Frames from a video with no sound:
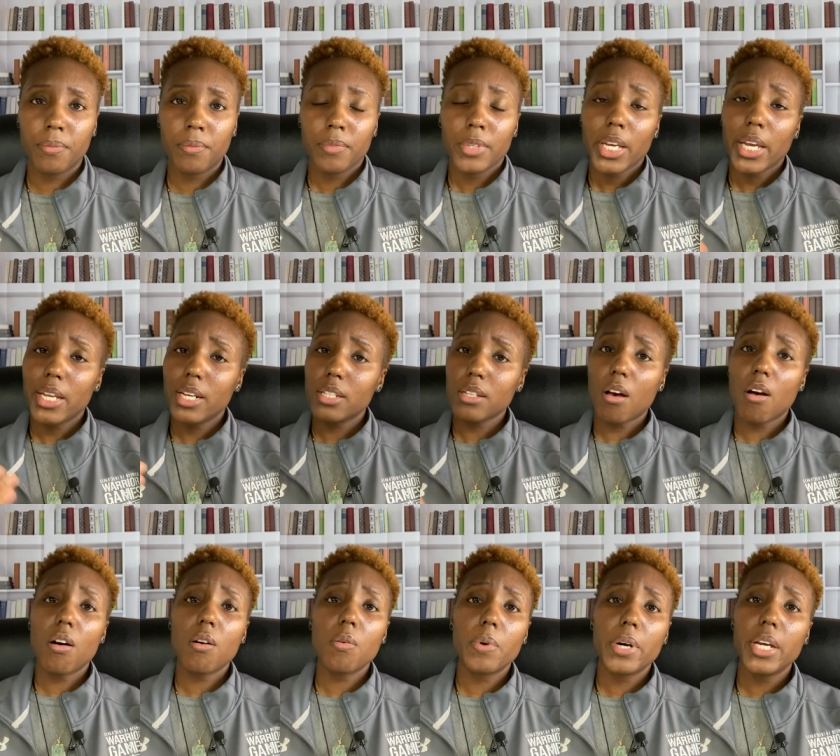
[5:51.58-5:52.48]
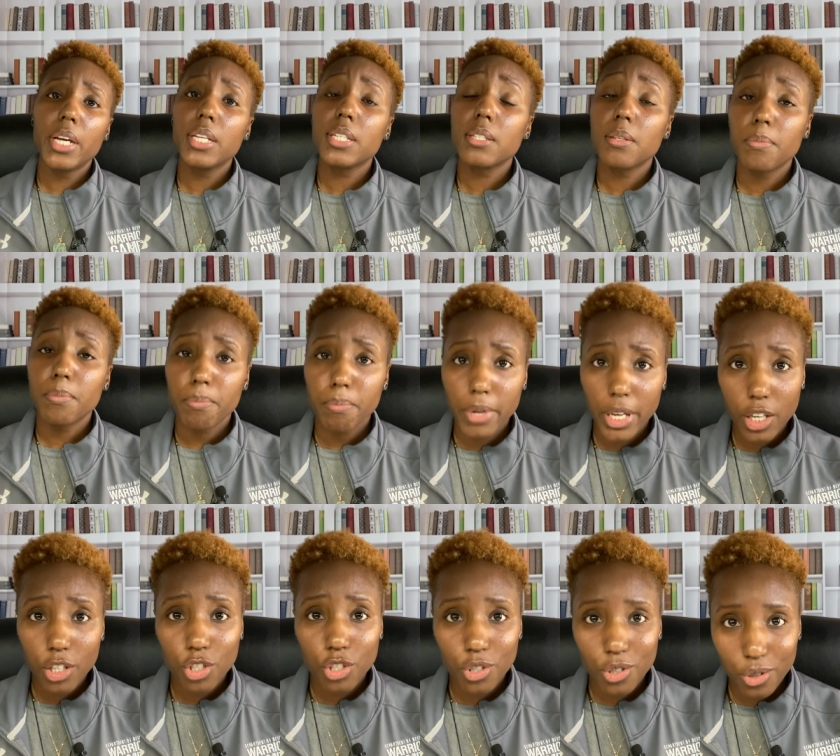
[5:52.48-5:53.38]
And as always, make
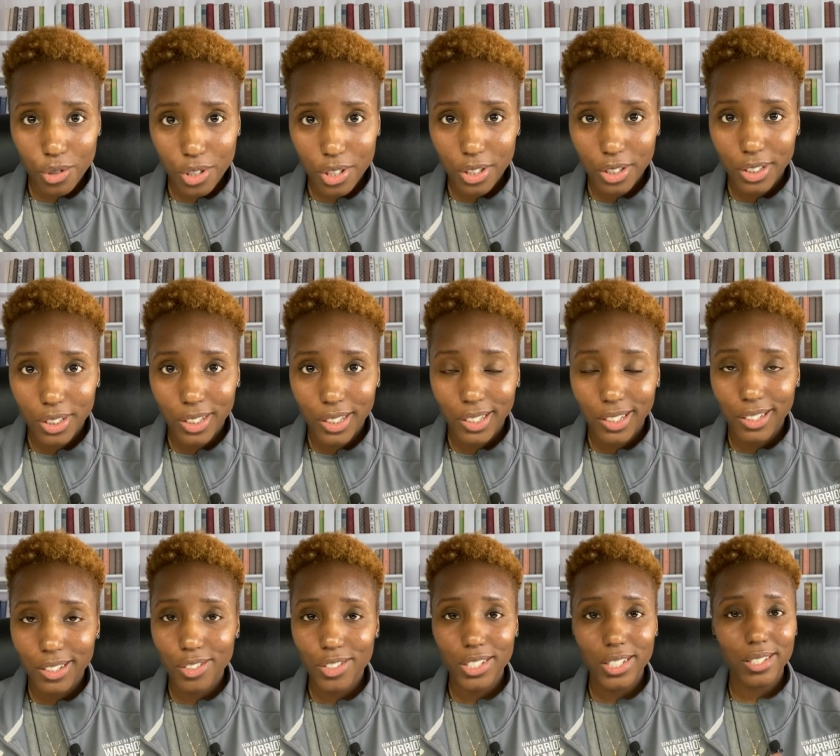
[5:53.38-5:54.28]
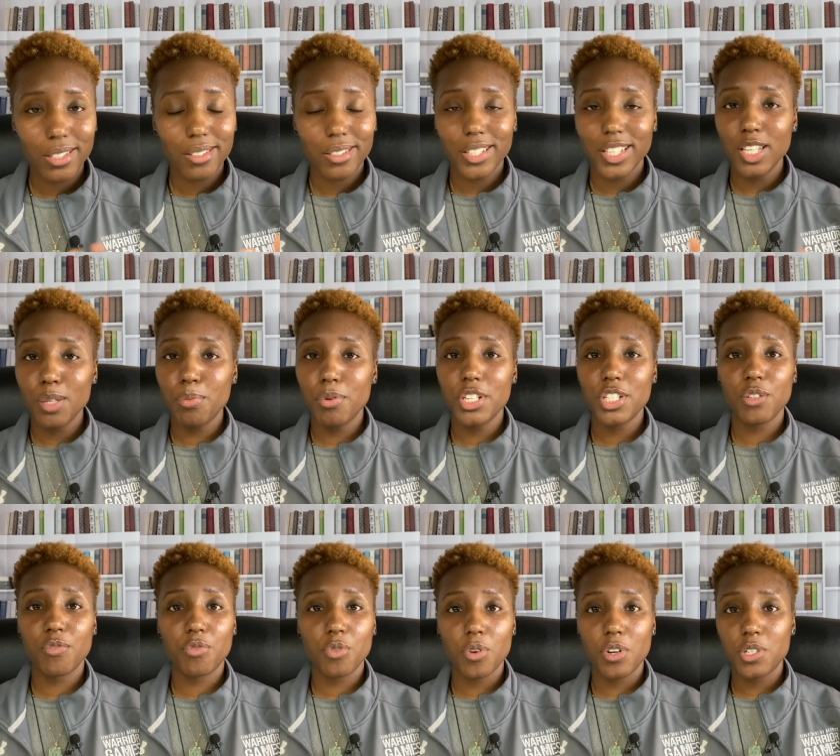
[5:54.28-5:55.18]
sure you just keep pushing
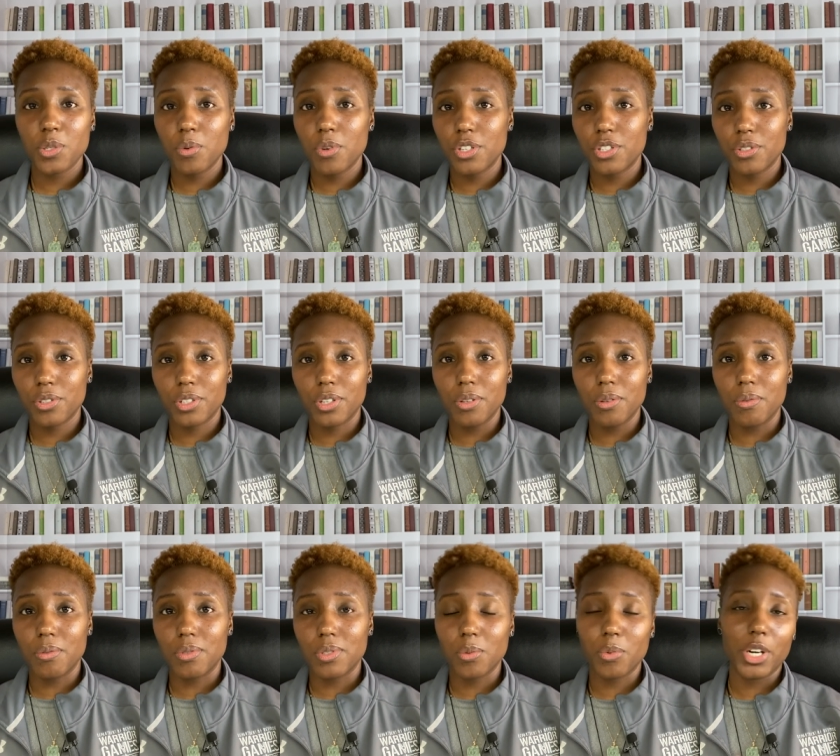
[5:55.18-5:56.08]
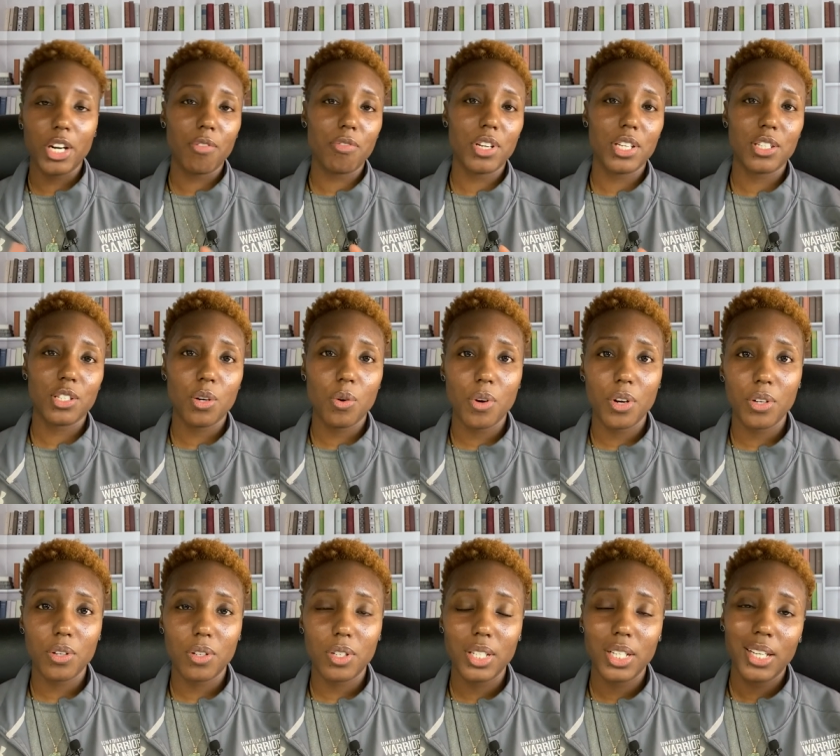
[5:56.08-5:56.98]
forward towards your goals. Whatever is going
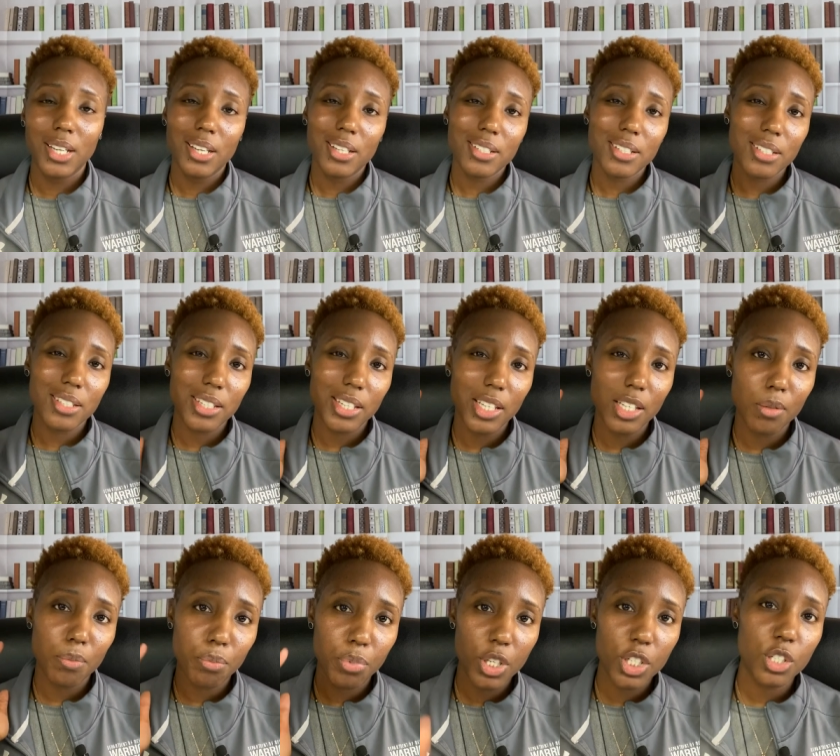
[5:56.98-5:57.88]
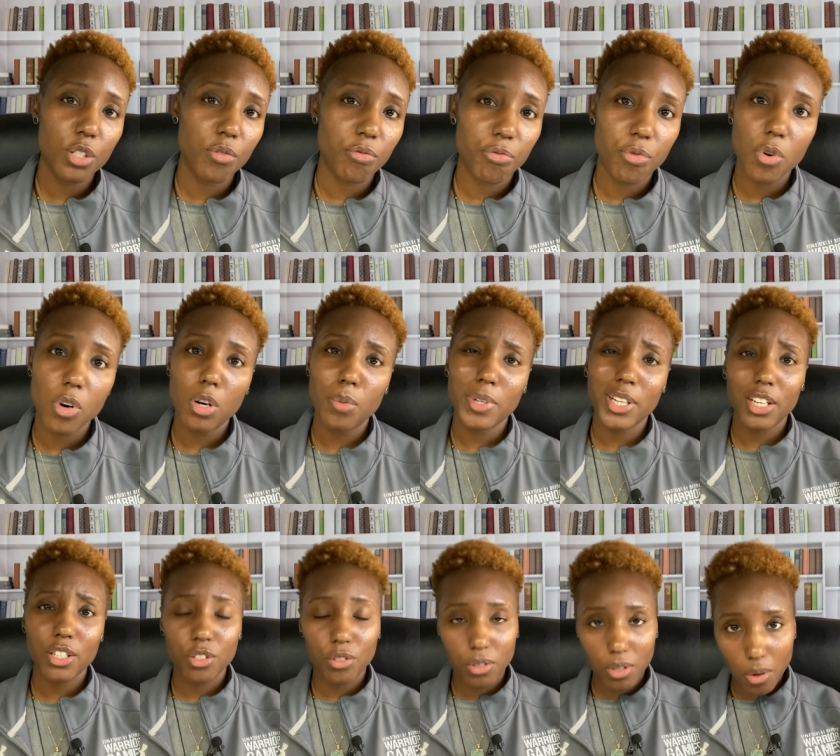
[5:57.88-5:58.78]
on, just keep pushing forward,
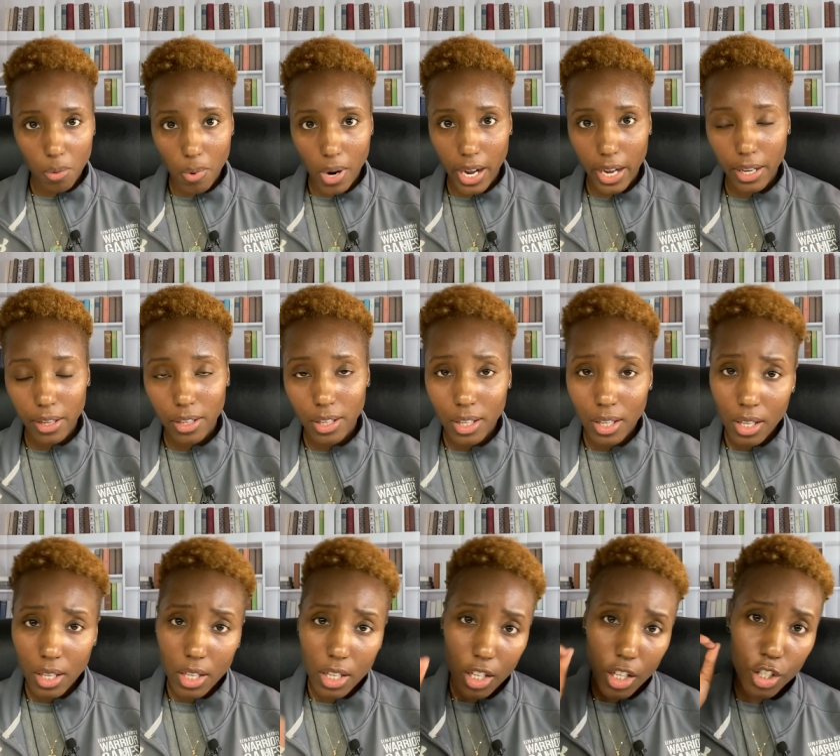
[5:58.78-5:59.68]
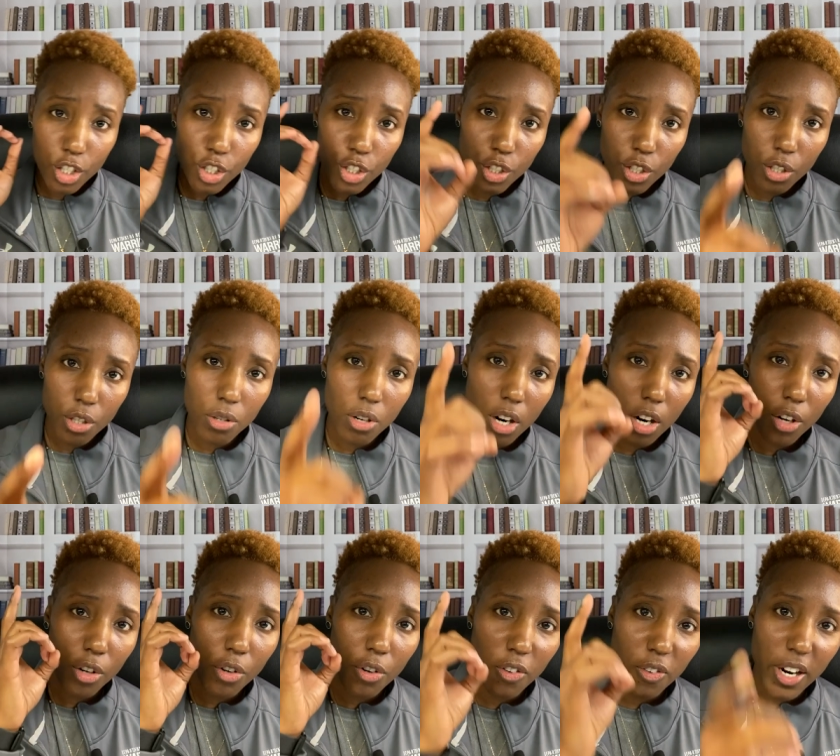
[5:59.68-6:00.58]
because you know why? Because you are
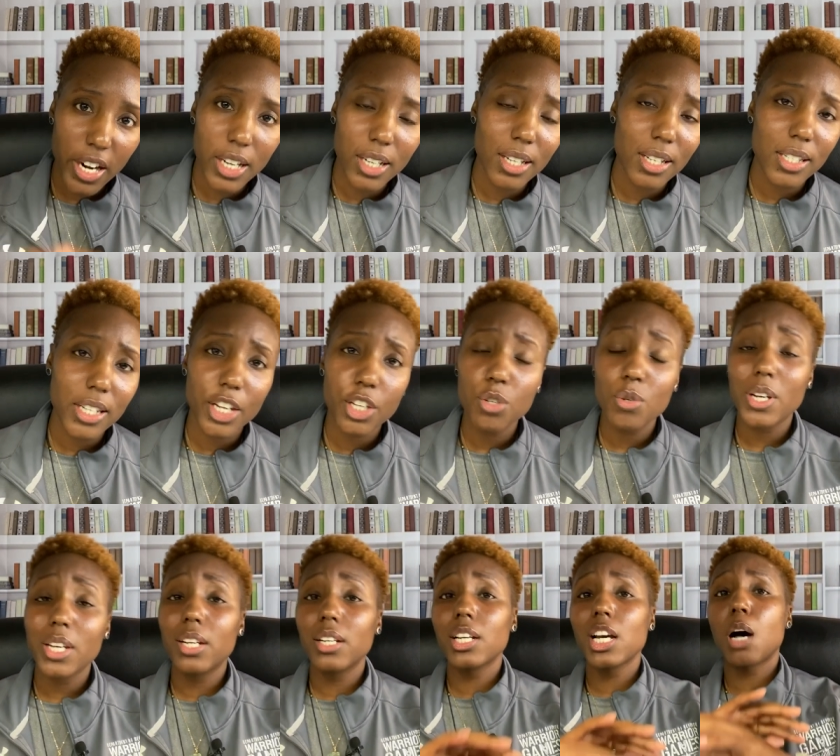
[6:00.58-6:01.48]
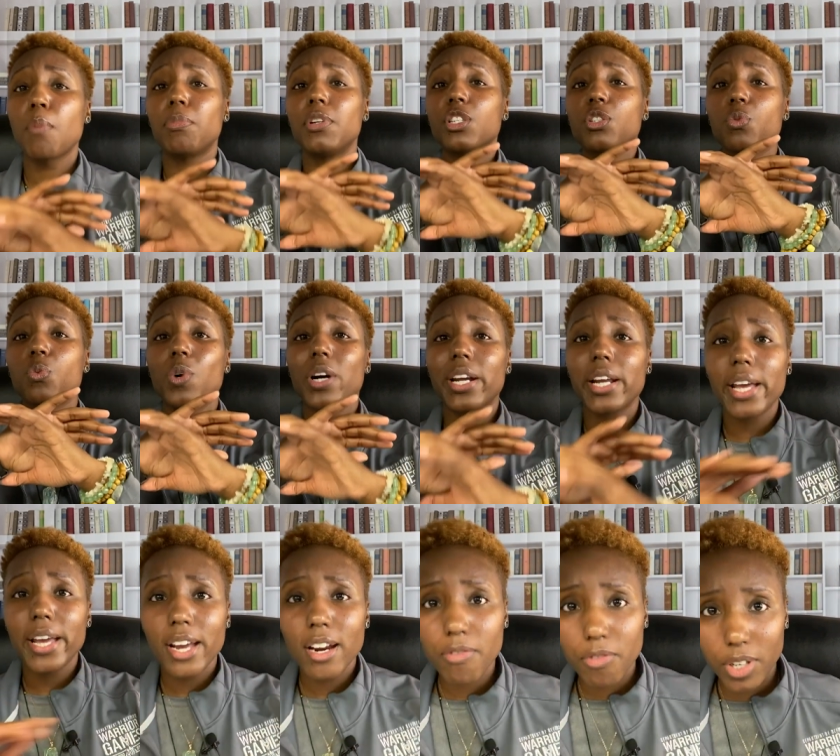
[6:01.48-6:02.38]
greatness and you can accomplish
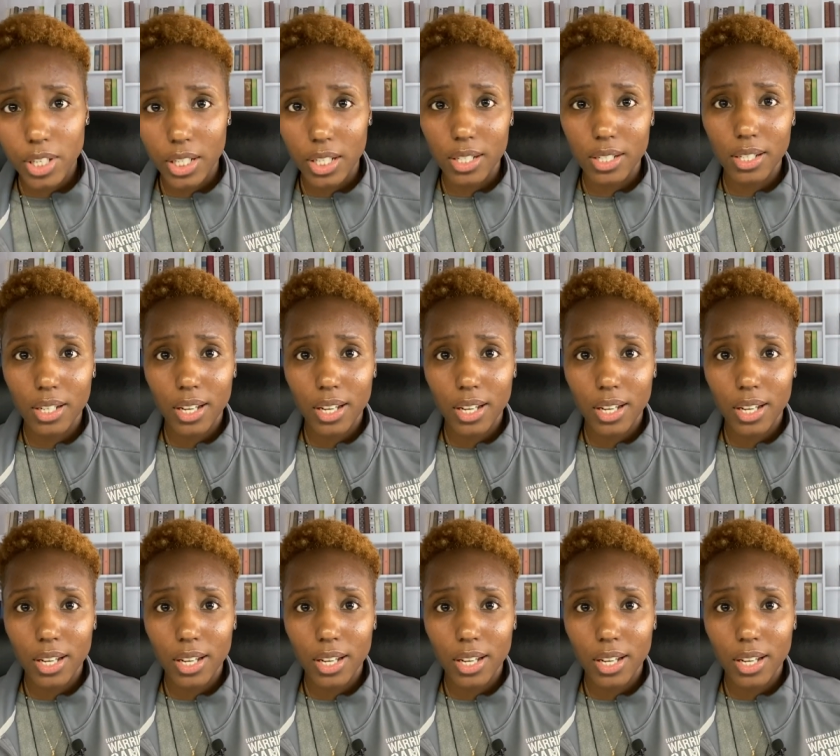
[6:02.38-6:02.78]
whatever it is